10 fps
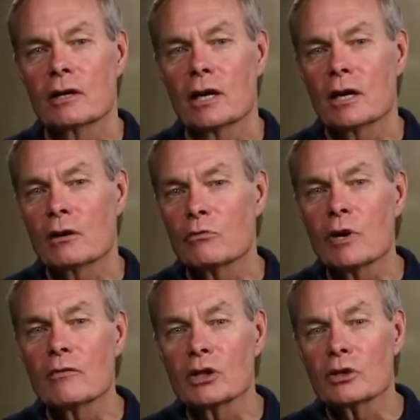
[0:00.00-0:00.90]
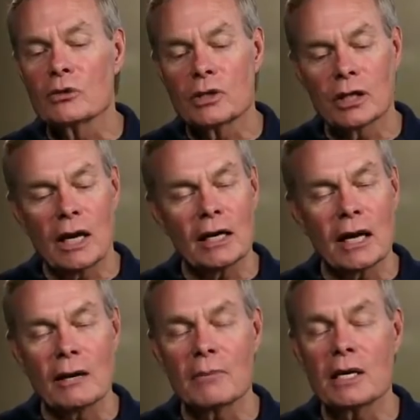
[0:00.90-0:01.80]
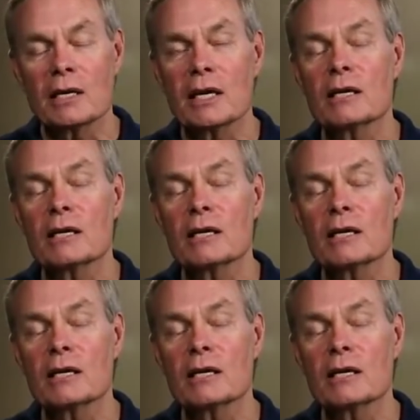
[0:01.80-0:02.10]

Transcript: revolution, and I mean,